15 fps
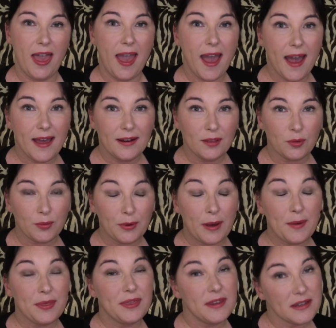And
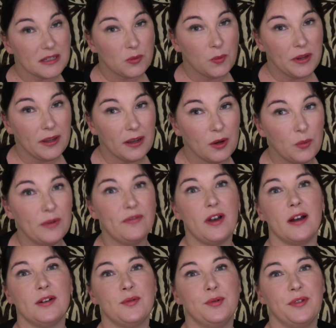throughout this week, we've
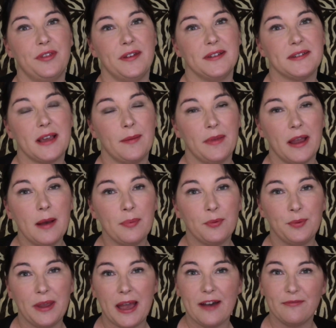got cool things coming
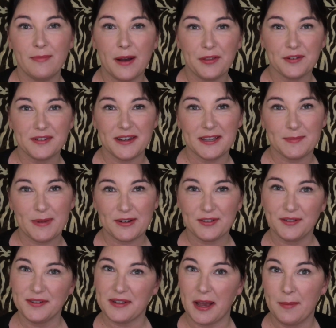up. We have Mother's Day specials.